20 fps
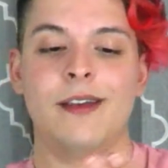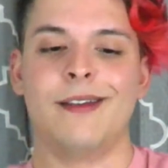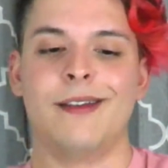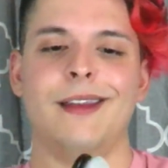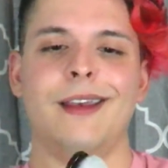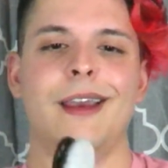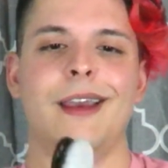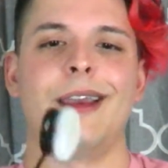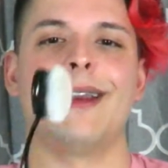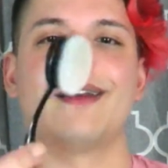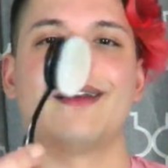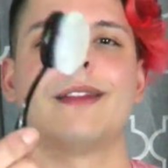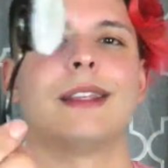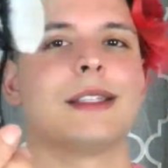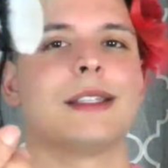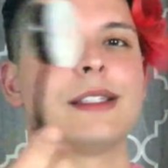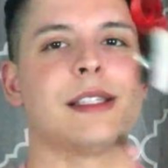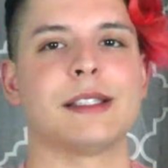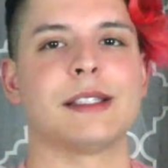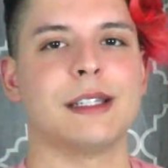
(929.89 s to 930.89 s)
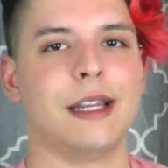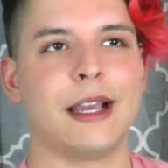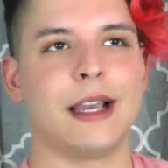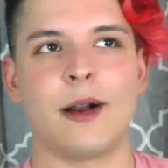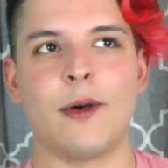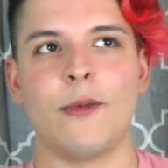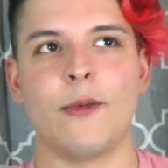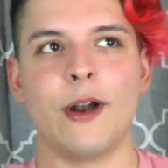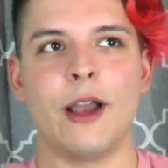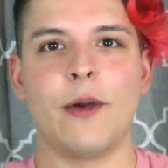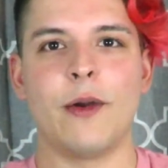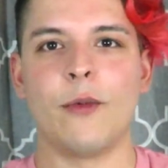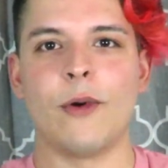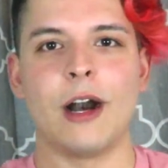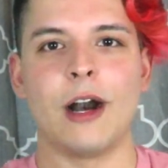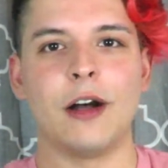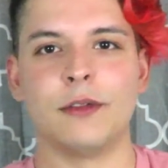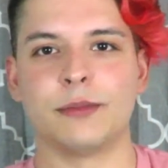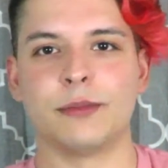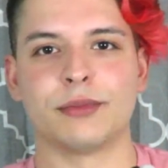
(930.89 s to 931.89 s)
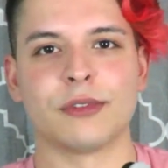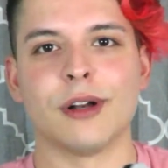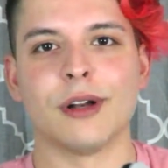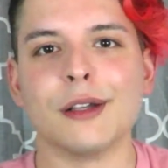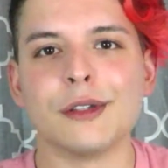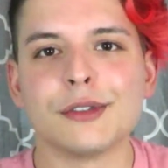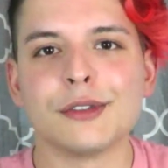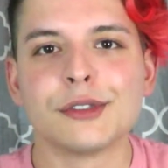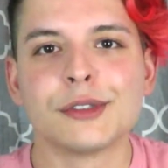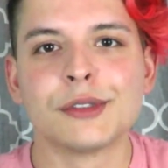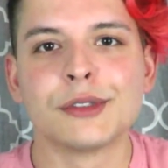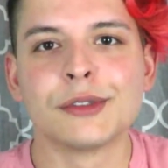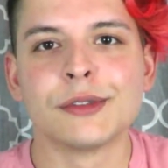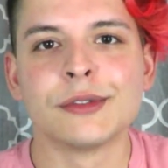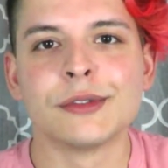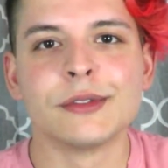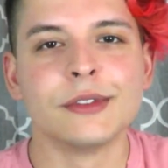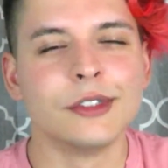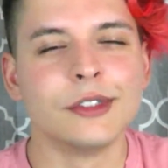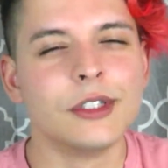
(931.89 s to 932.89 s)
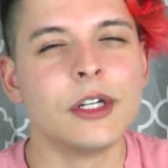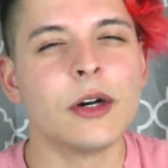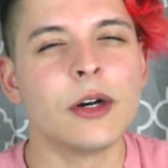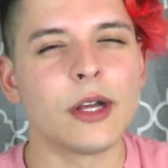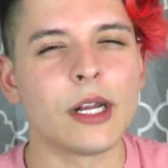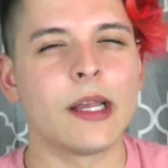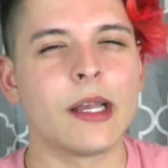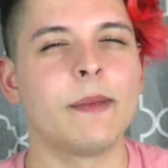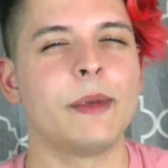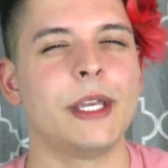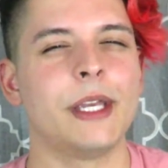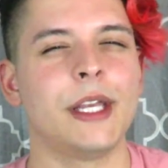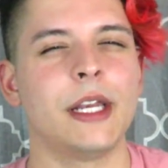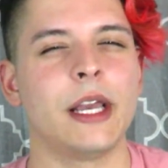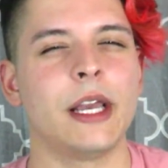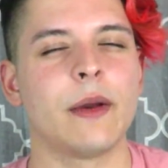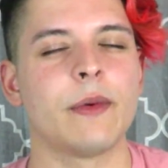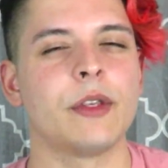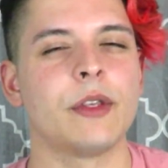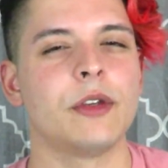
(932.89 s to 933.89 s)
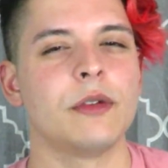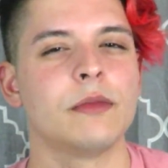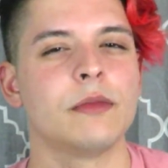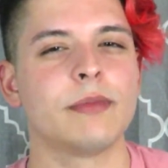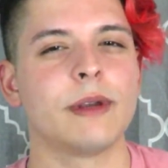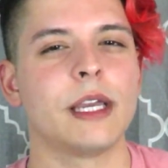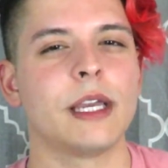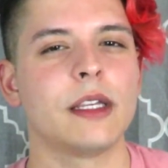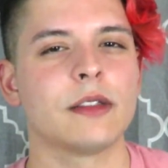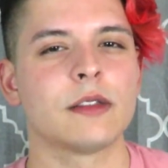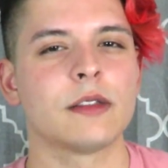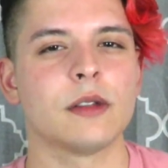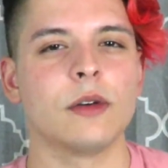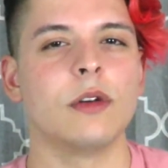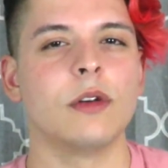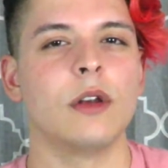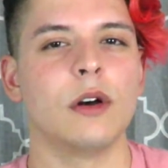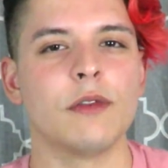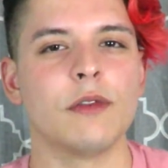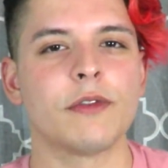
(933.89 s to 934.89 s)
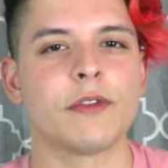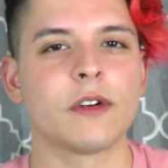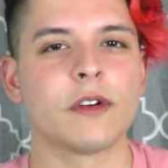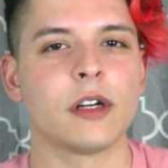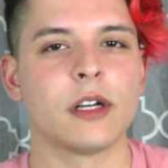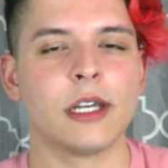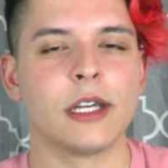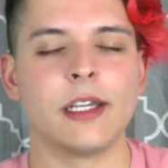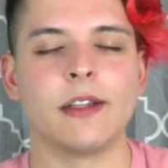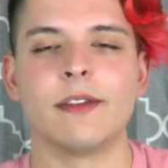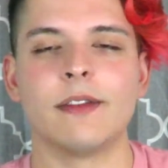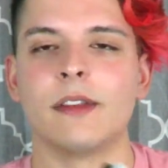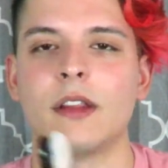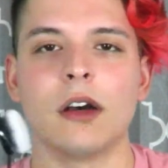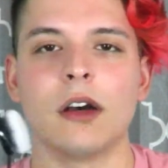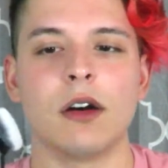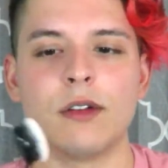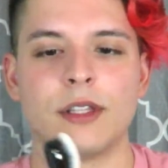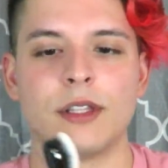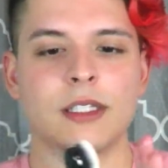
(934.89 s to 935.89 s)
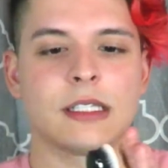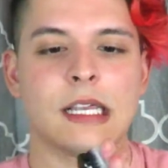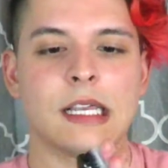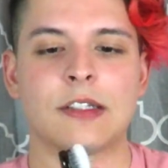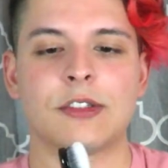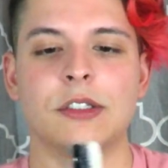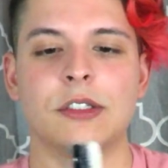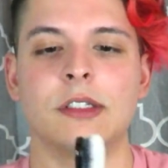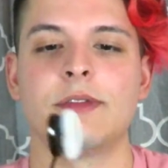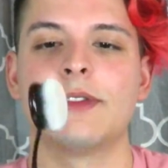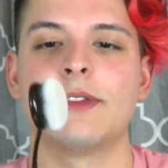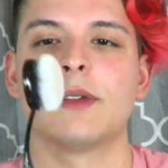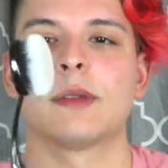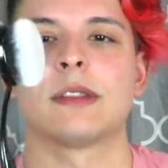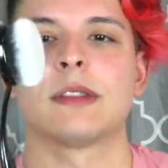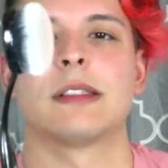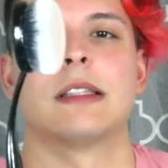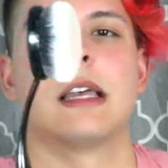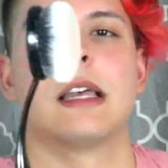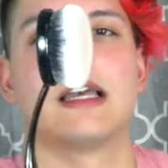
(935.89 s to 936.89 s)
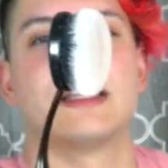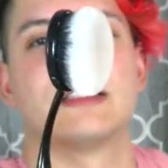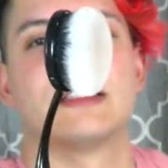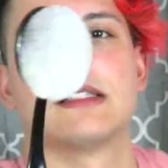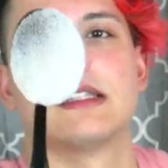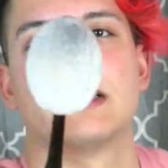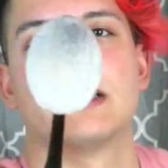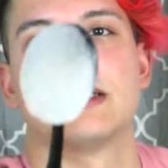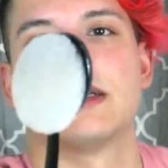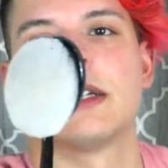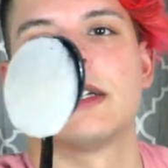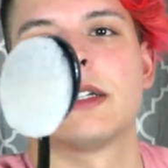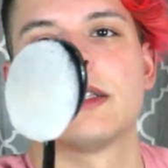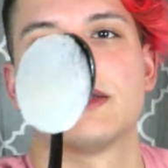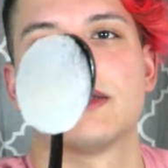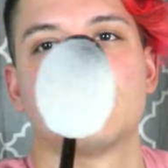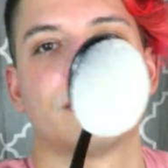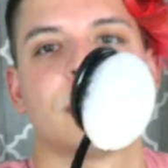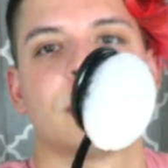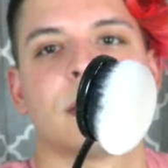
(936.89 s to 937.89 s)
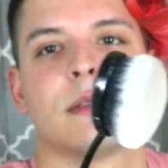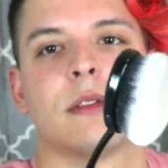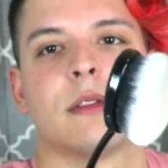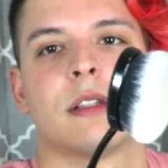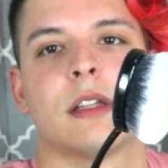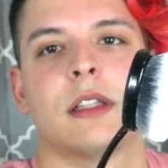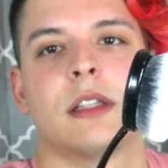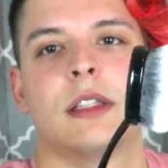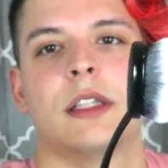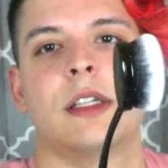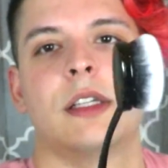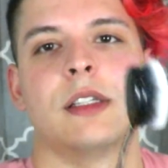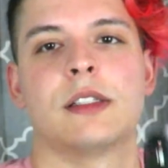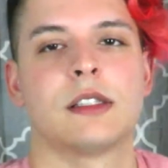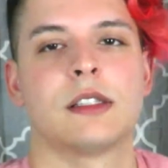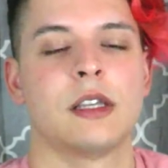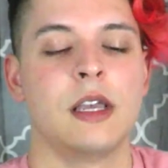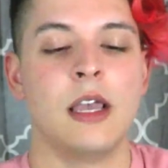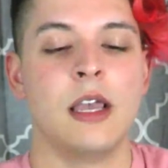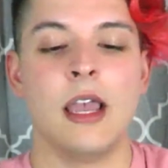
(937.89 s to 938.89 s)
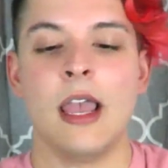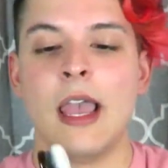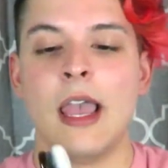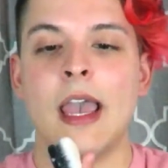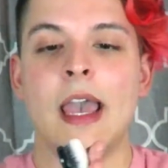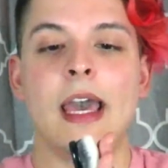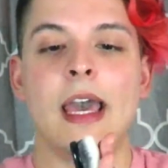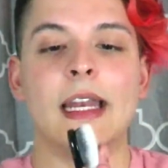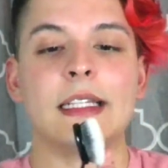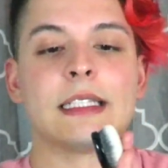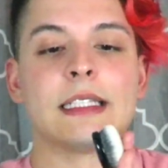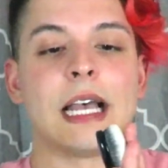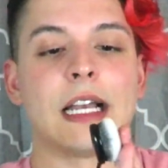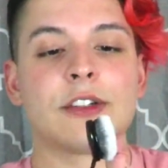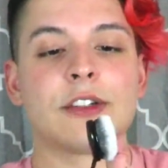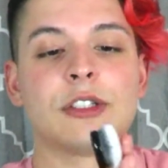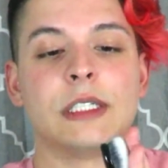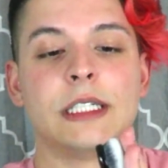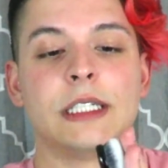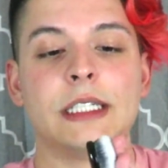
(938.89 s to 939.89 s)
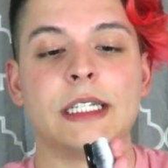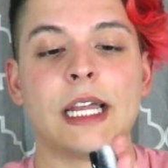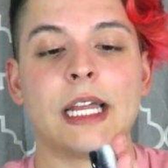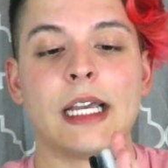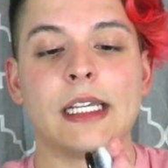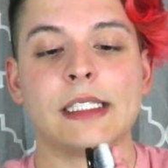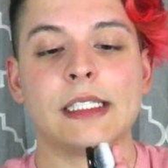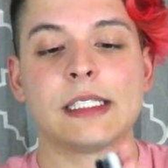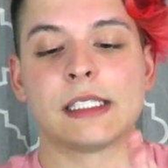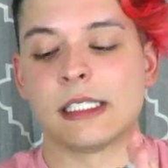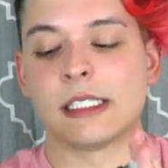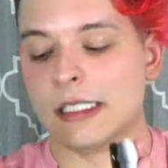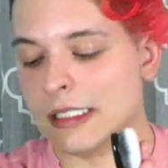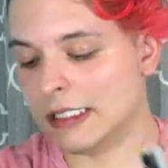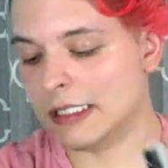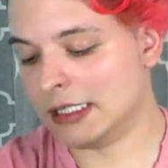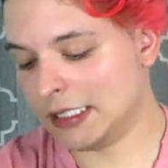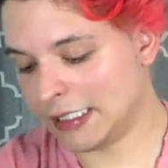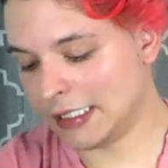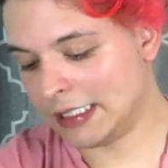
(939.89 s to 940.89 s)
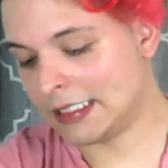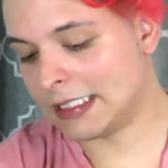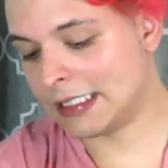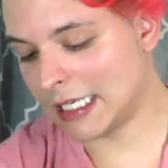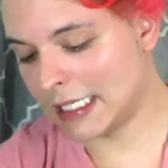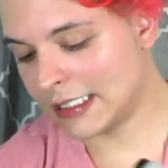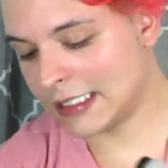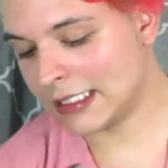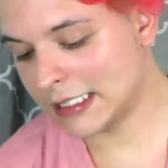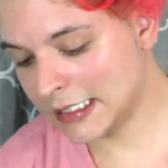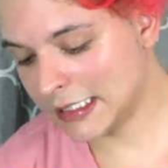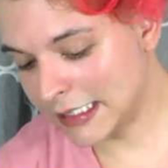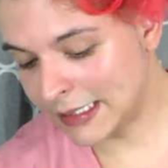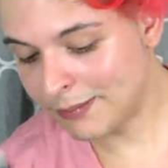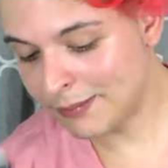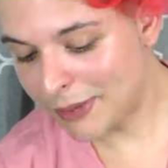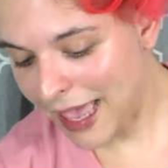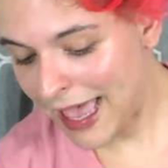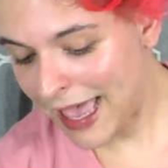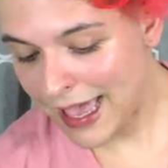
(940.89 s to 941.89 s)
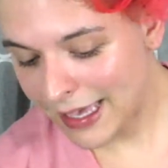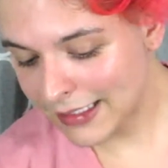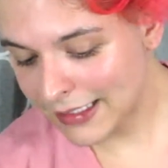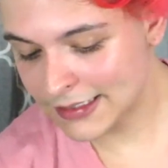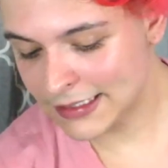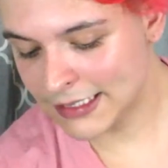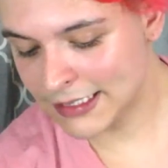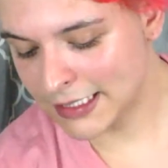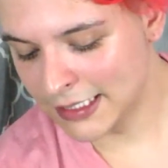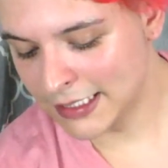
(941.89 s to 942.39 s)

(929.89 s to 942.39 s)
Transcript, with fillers: Like, this isn't like a wet and wild brush. You know what I mean? Like, when you pay so low for it, no, this actually feels nice. Like, look at the bristles on this. And it's actually nicely, densely packed.